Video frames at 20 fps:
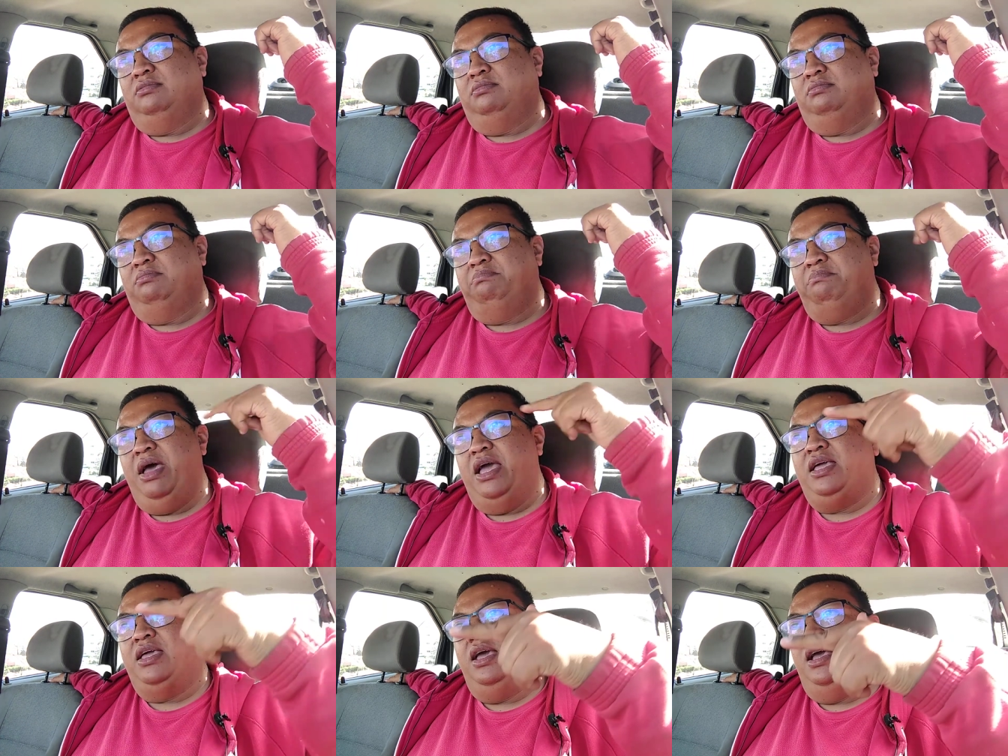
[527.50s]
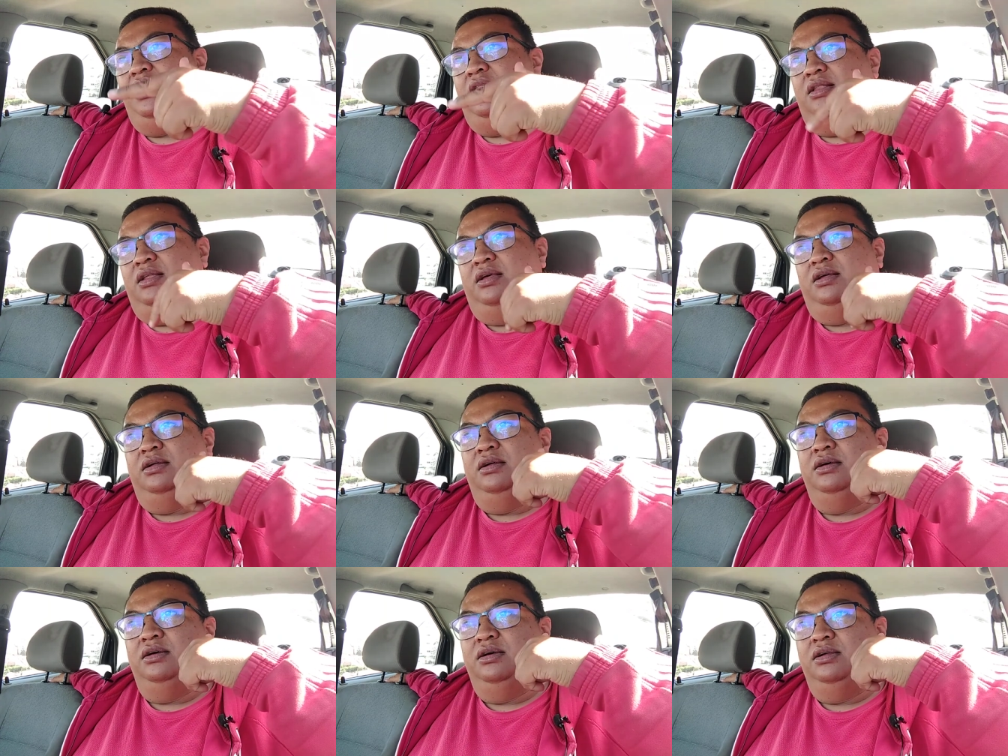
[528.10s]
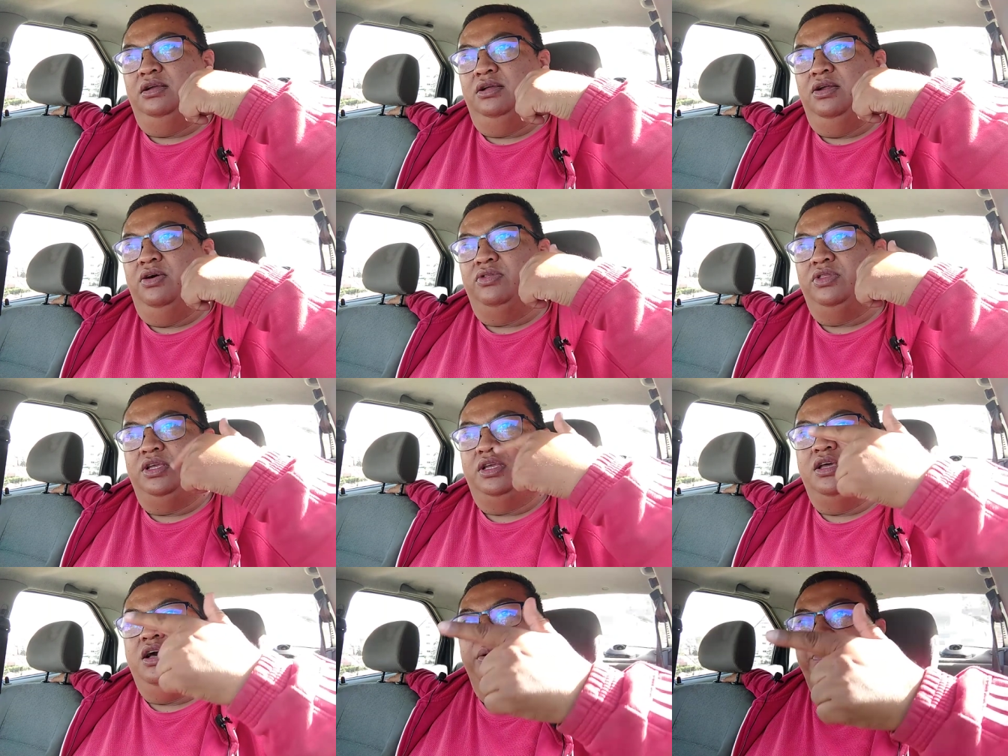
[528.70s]
making
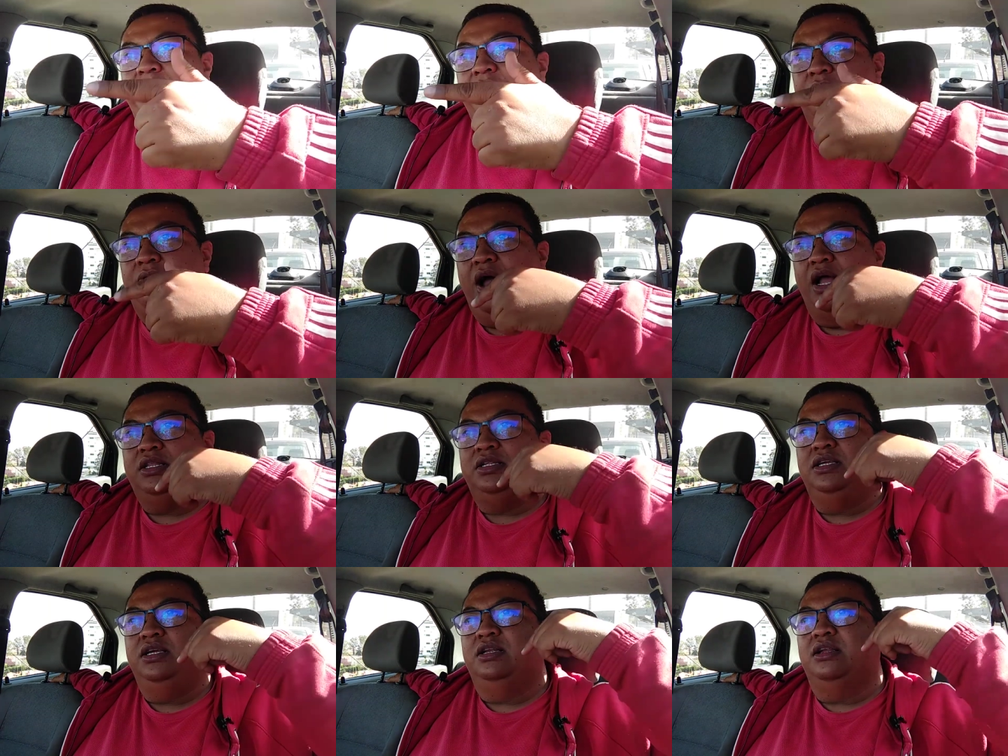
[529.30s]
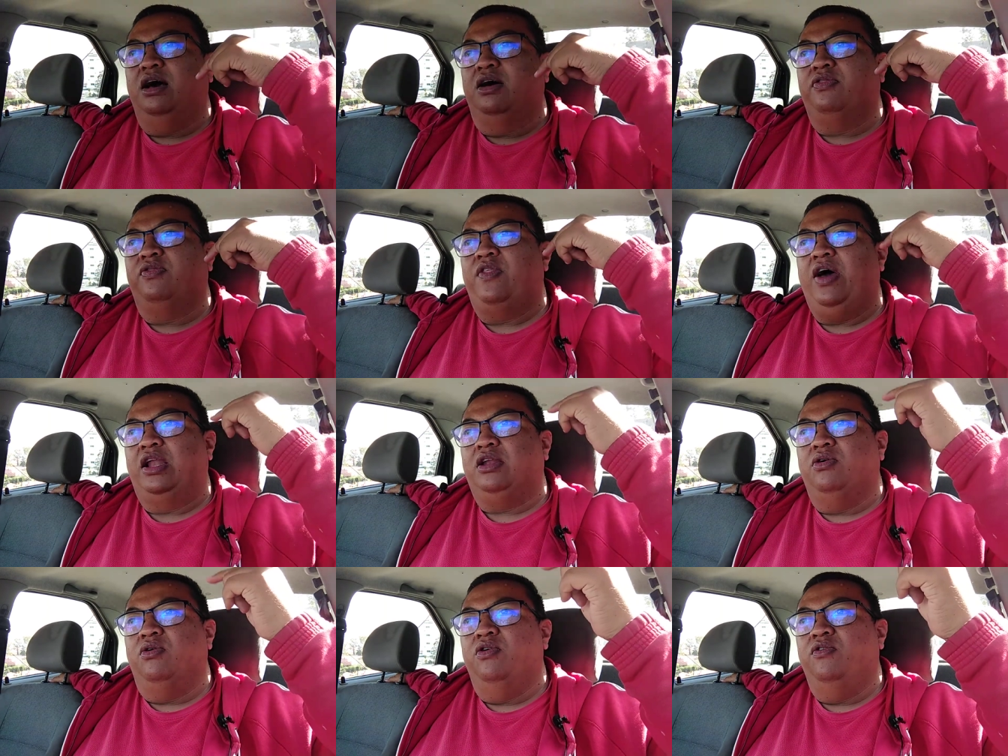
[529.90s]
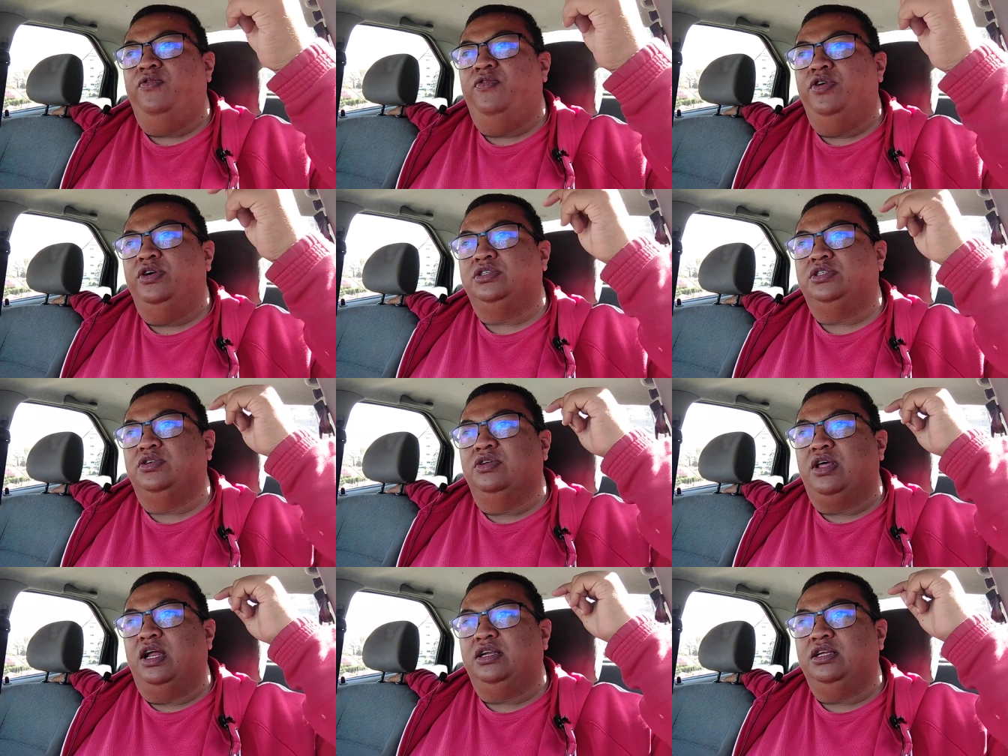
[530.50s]
the copywriting of that offer
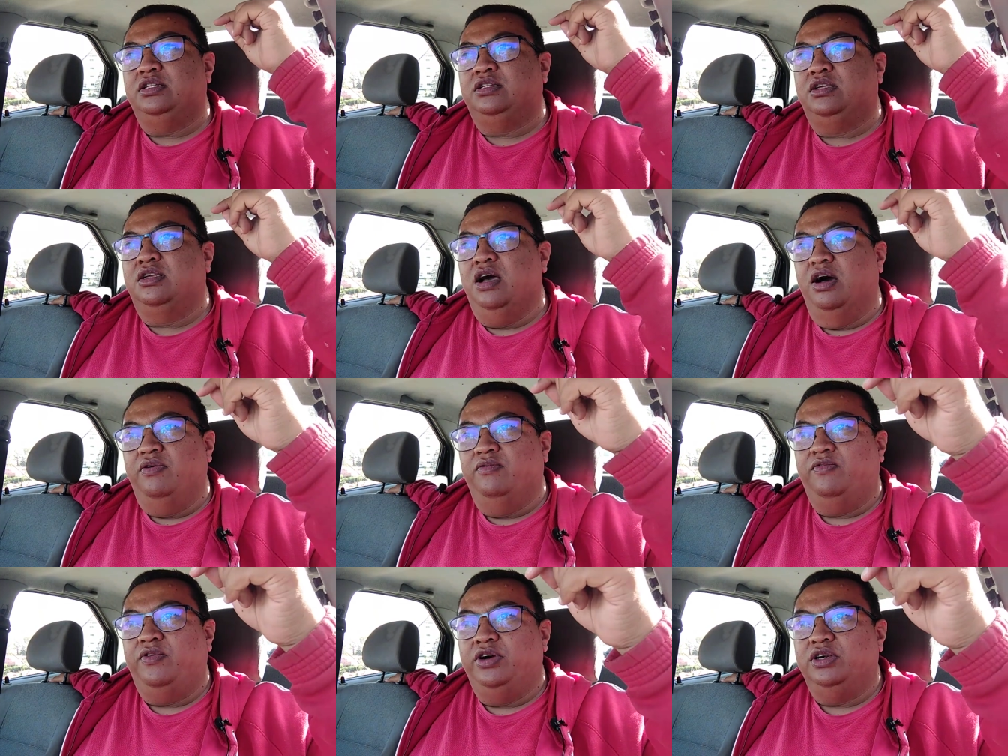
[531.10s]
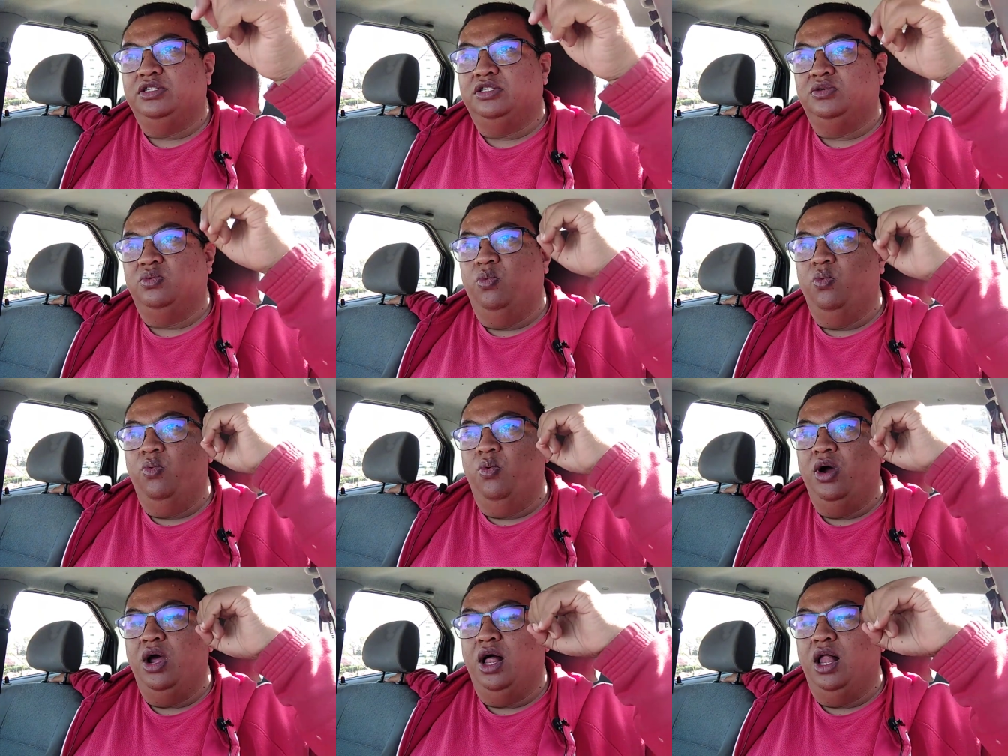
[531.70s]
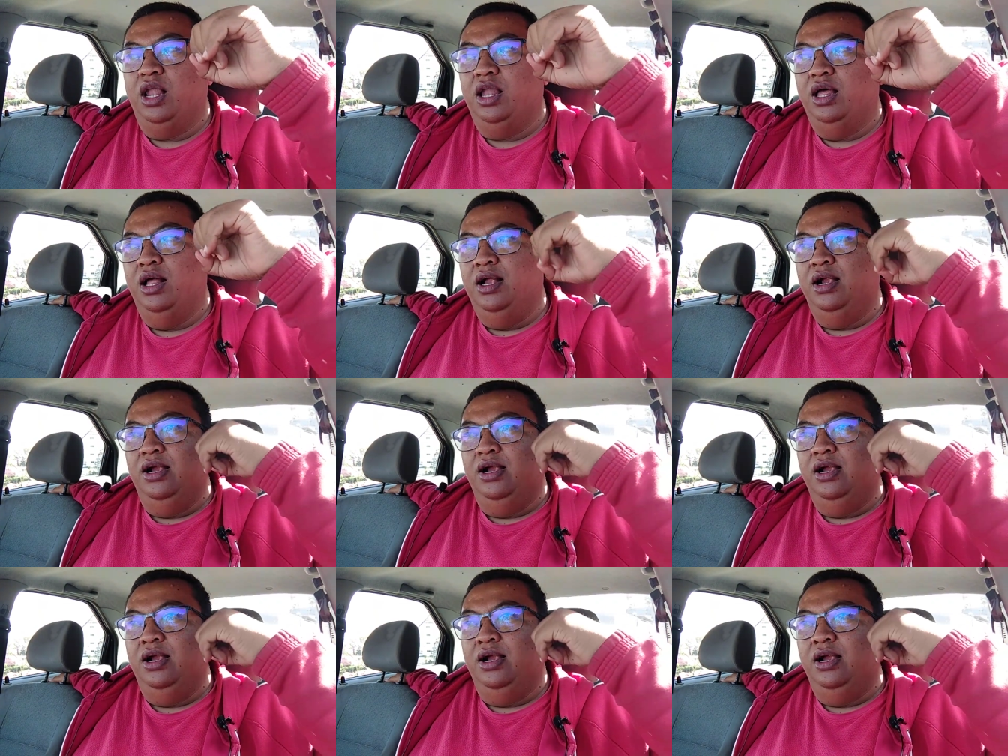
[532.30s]
so that it converts well,